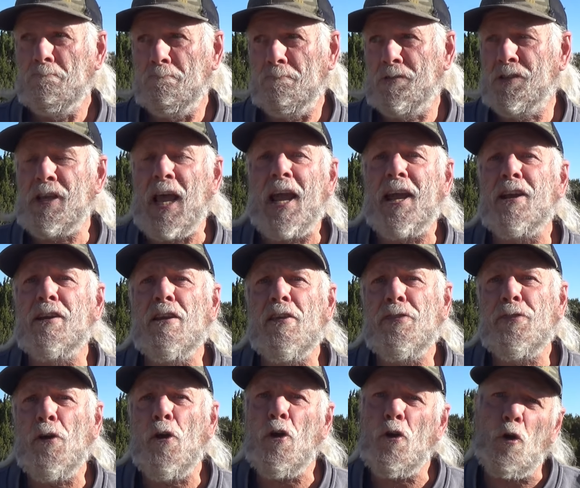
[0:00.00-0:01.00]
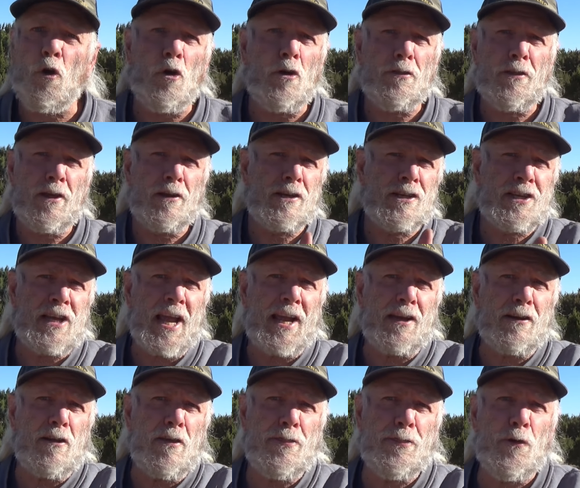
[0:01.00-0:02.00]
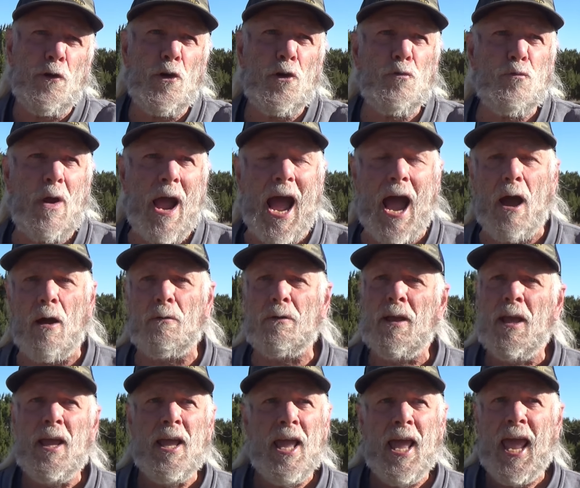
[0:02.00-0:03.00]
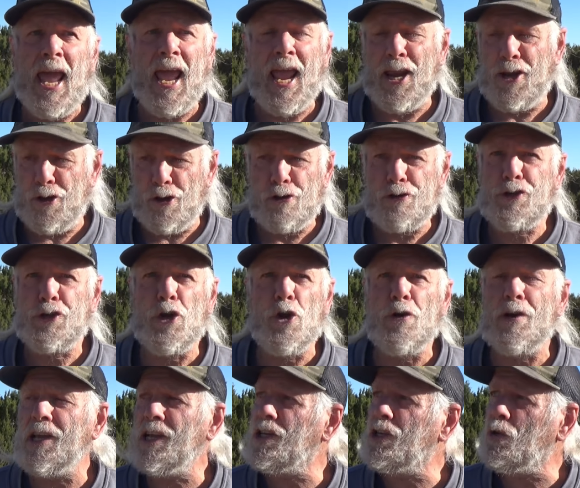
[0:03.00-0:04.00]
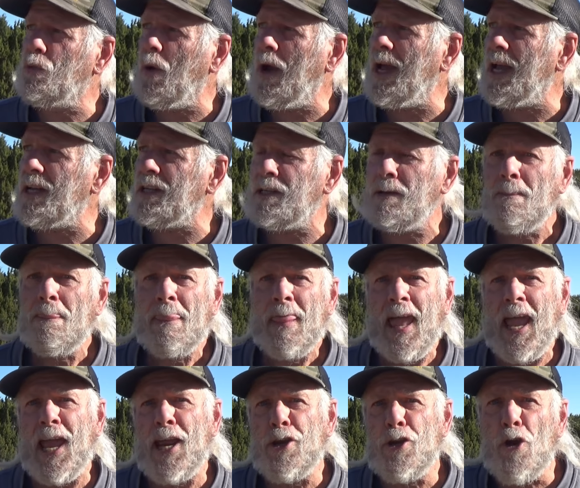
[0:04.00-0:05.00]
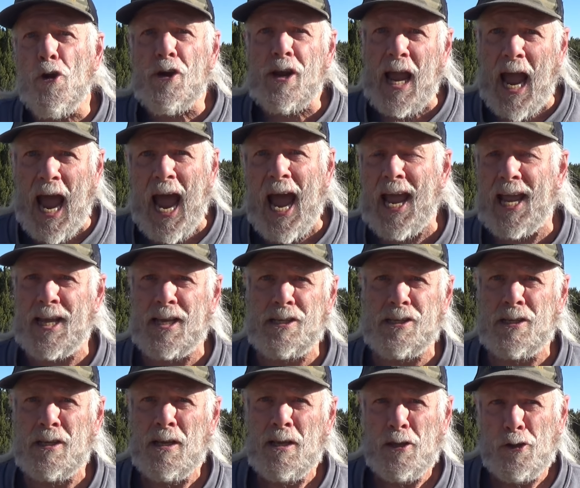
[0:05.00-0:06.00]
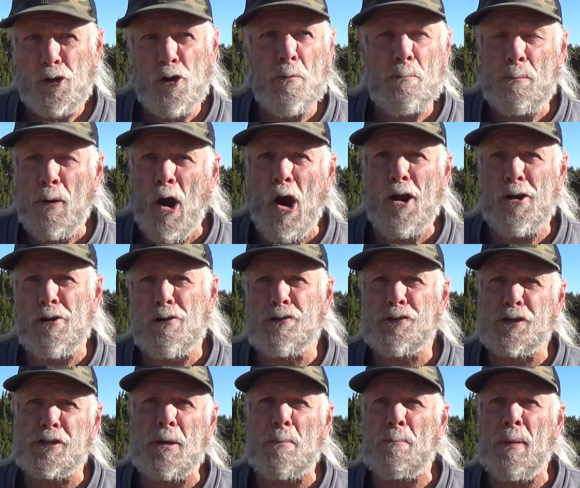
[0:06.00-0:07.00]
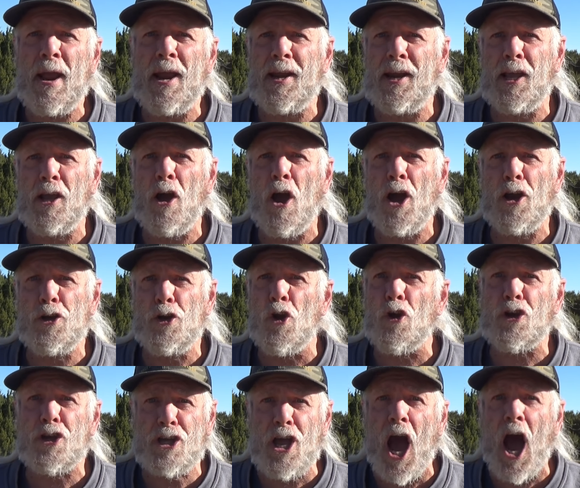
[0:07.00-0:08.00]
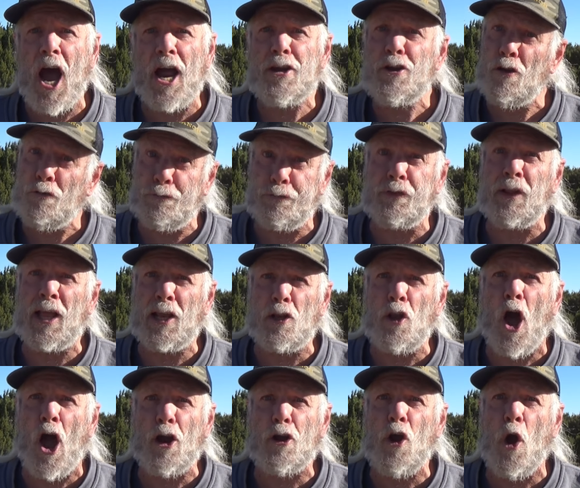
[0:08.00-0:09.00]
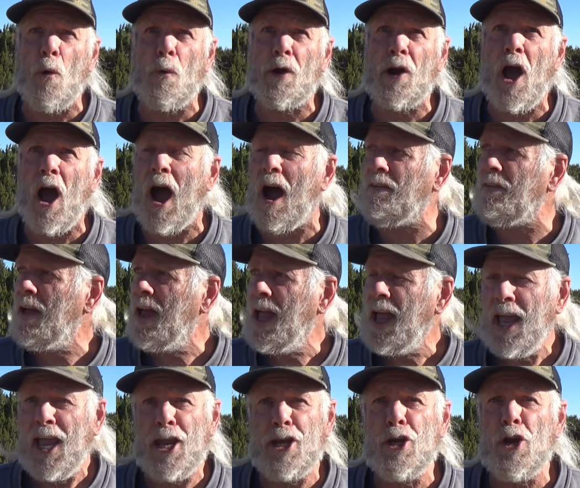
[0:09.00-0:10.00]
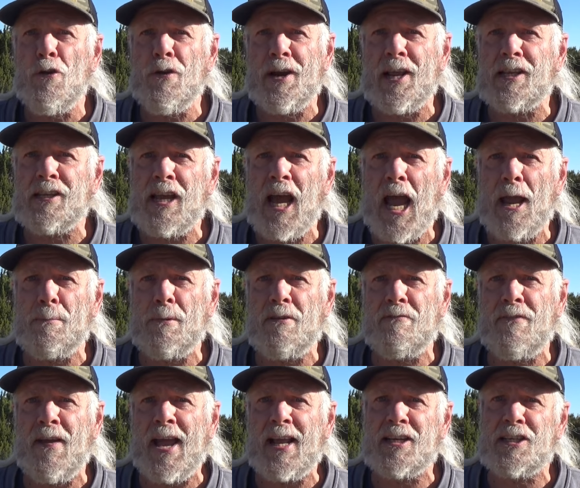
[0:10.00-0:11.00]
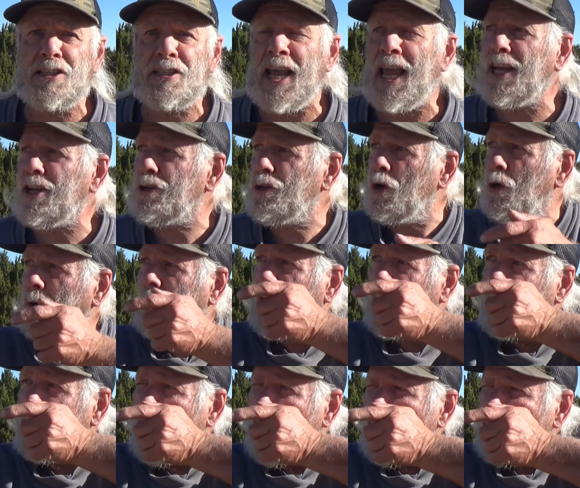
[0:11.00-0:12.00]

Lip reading: second or third, or the second or third round, and you're shooting Swiss, and your guys, your partners are depending on your gun, your flintlock going off, and you're in a timed event steak shoot, and